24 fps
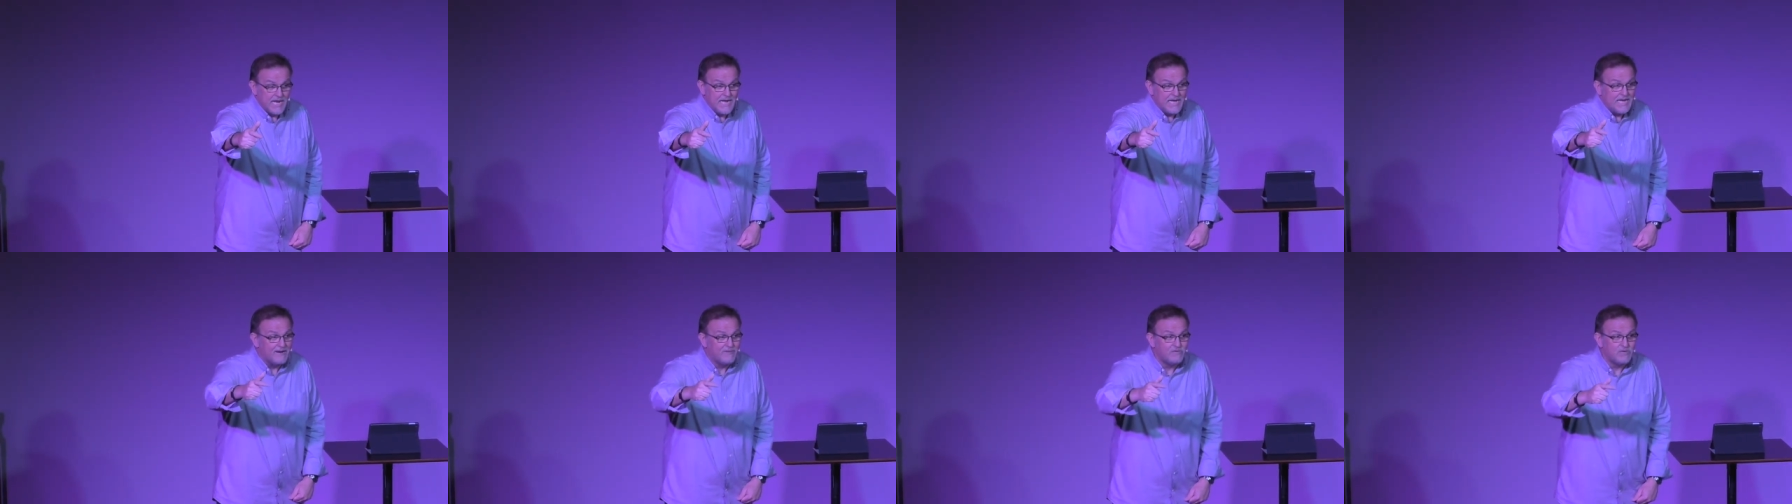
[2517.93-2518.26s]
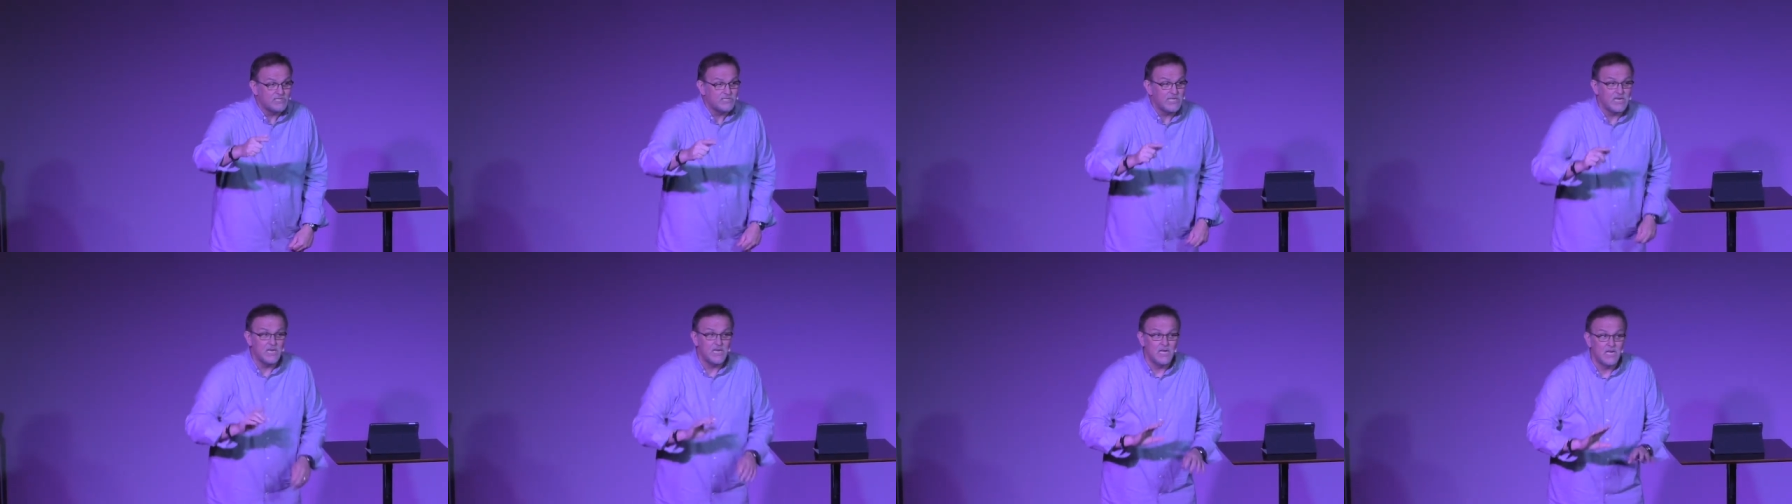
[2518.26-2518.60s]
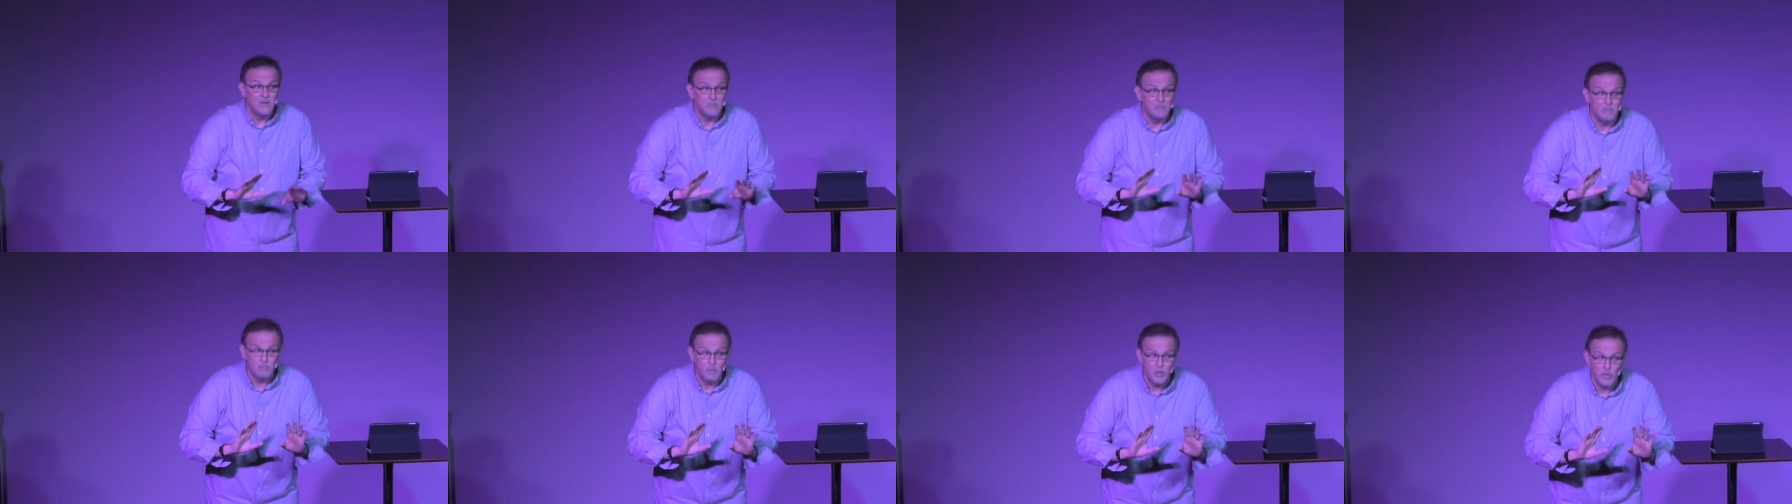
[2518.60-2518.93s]
He never
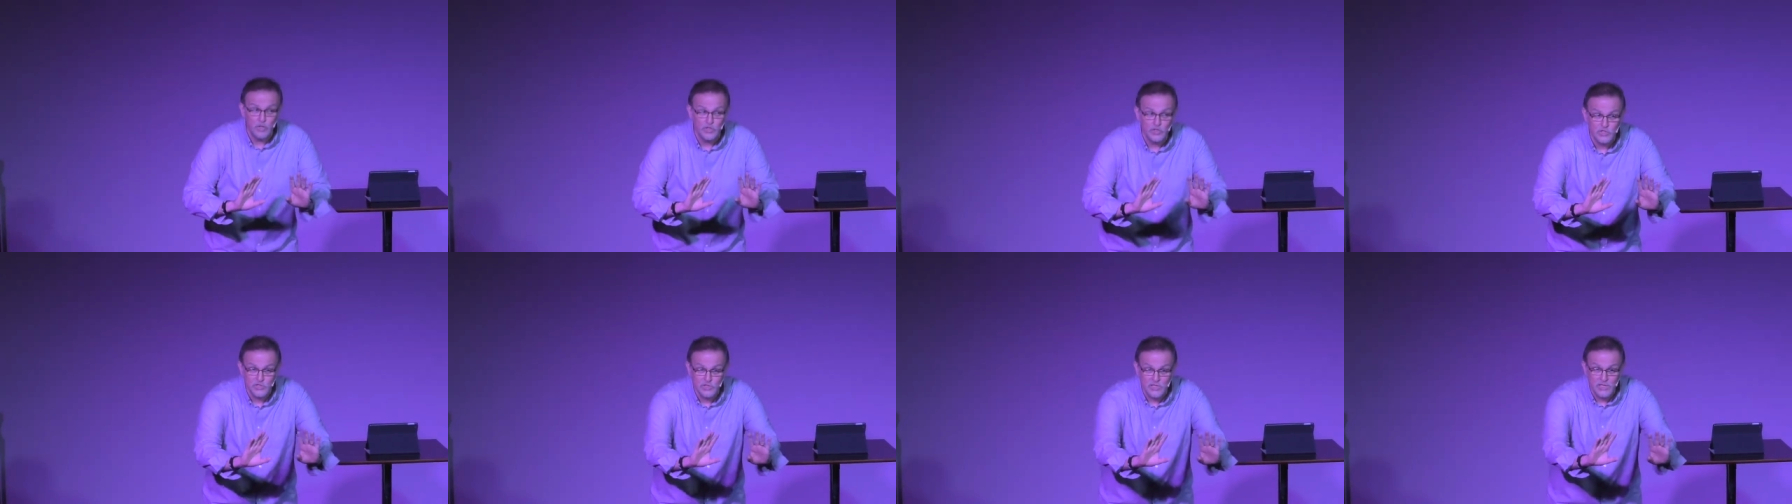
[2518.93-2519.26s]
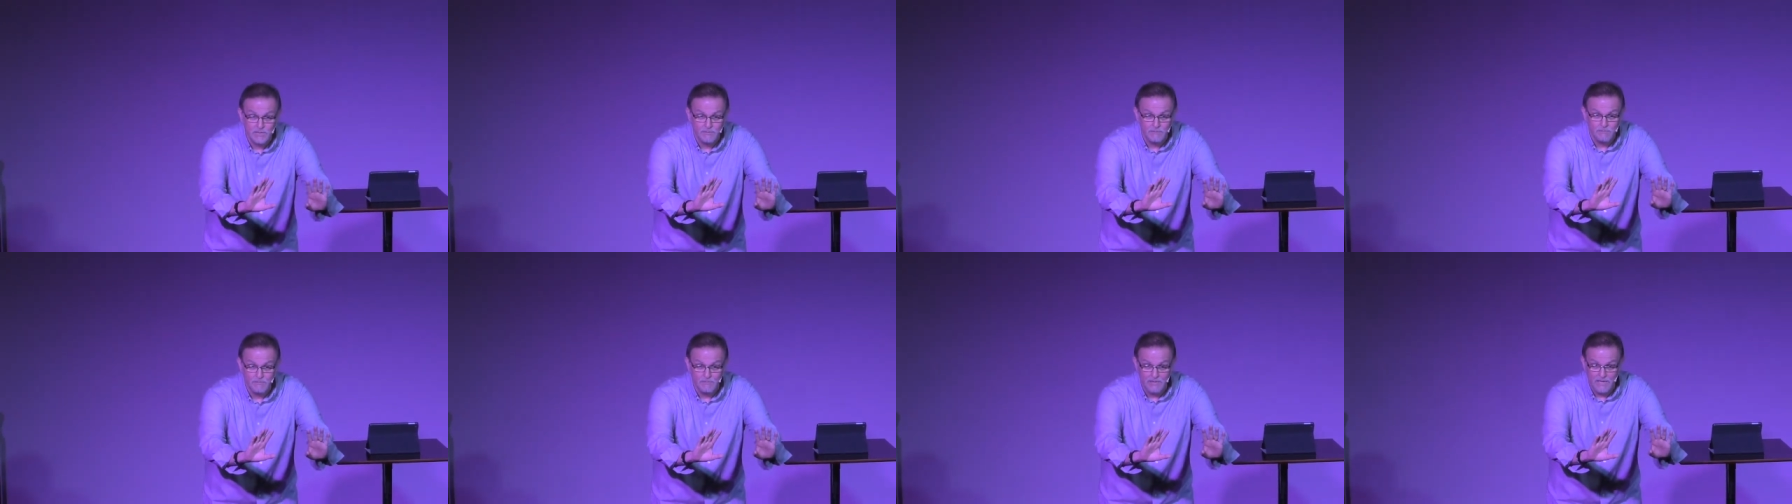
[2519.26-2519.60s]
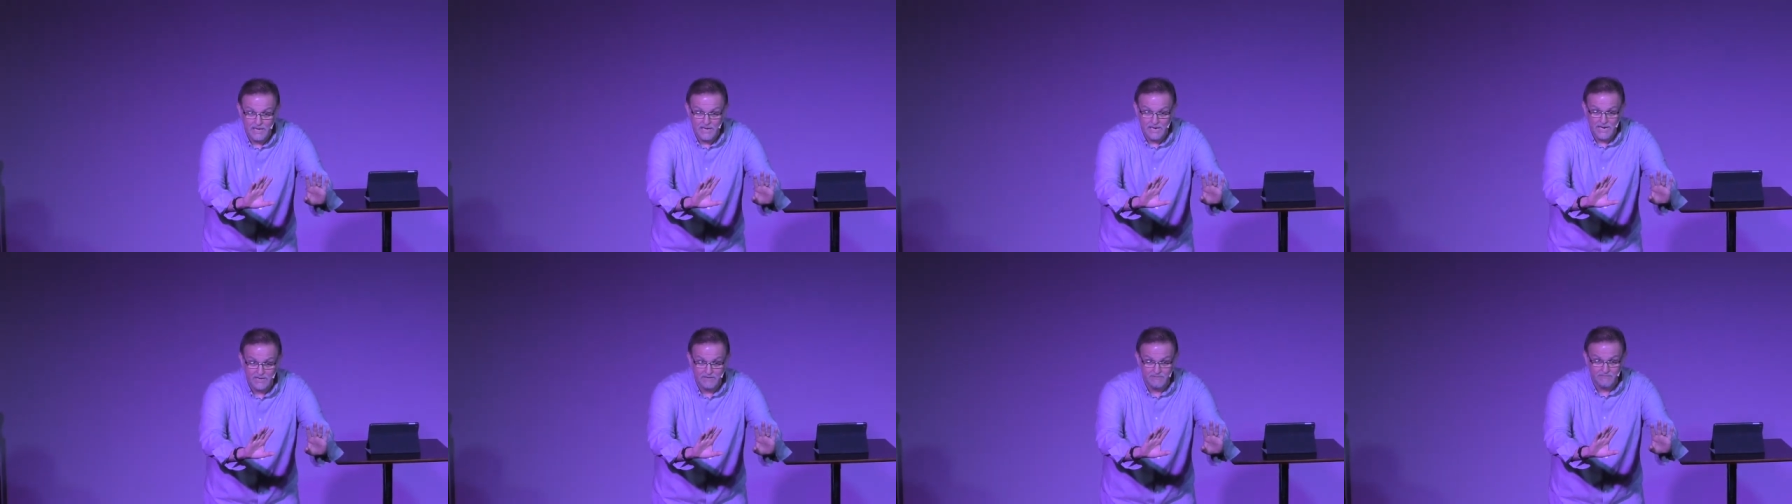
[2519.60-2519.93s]
said, push them
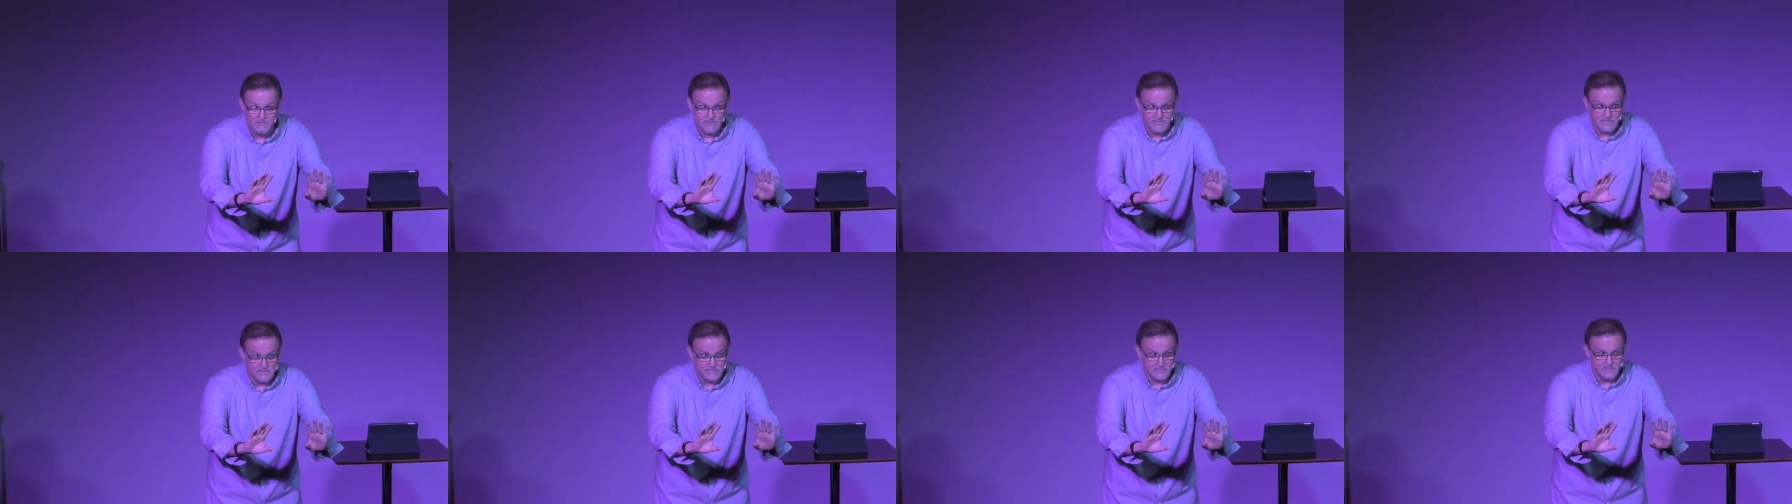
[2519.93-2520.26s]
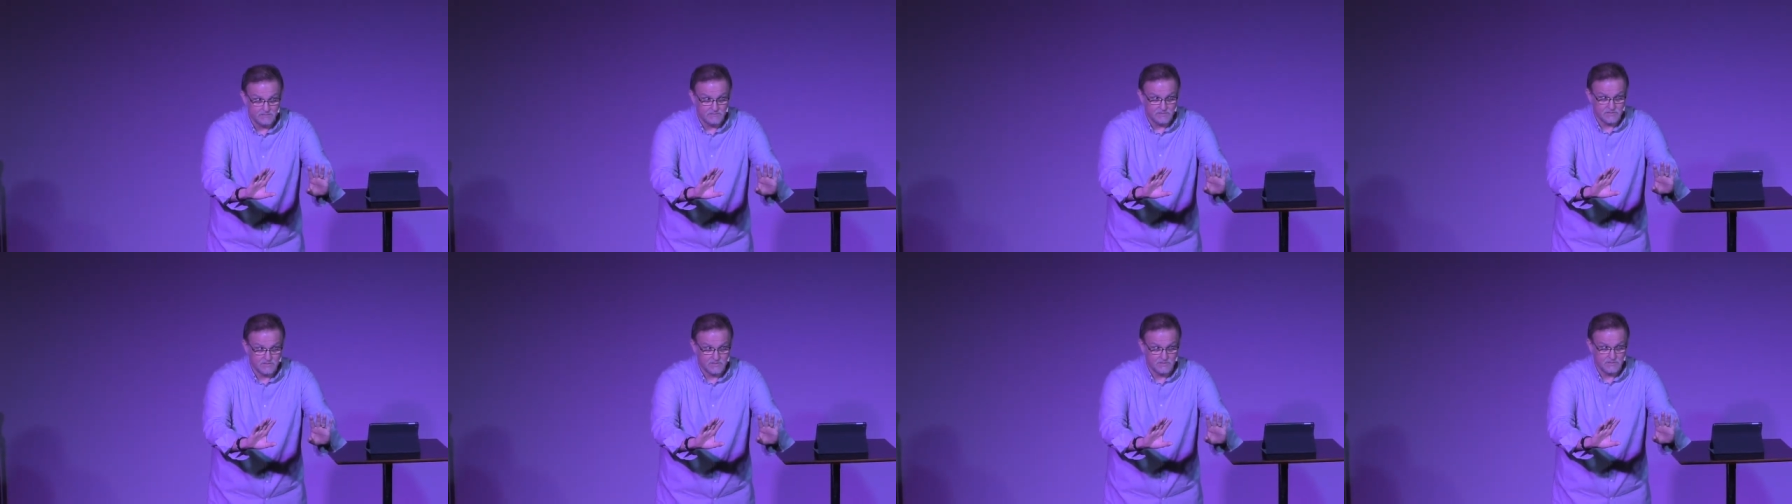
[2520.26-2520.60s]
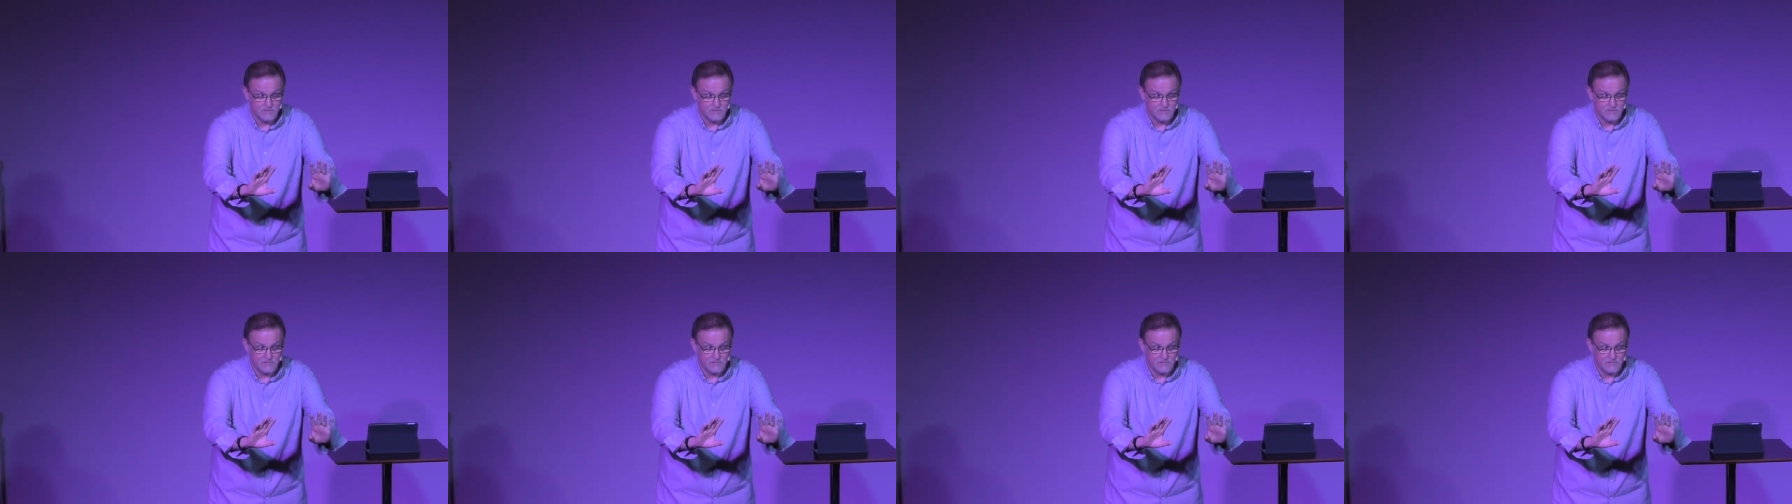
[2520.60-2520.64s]
out of Egypt.